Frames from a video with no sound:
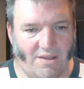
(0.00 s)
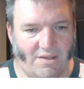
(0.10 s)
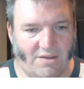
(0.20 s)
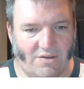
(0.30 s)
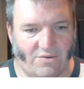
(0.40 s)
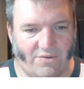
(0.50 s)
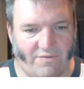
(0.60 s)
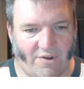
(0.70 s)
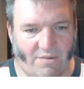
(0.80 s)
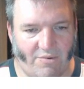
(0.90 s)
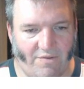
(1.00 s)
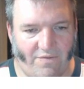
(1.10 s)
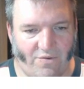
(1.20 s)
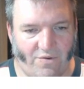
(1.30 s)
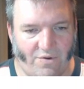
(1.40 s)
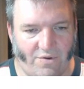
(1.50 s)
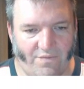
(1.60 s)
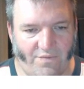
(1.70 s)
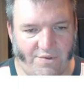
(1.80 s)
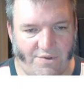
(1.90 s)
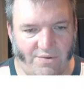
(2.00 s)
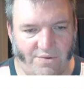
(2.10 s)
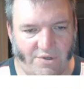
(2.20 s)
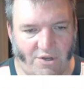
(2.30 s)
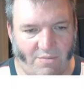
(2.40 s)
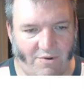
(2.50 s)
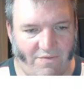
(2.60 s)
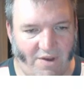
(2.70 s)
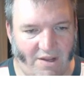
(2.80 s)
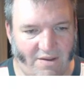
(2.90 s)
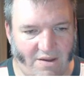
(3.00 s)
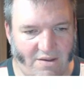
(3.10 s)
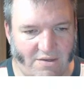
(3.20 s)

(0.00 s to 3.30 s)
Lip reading: This is all divided by 4. 2 is a common factor,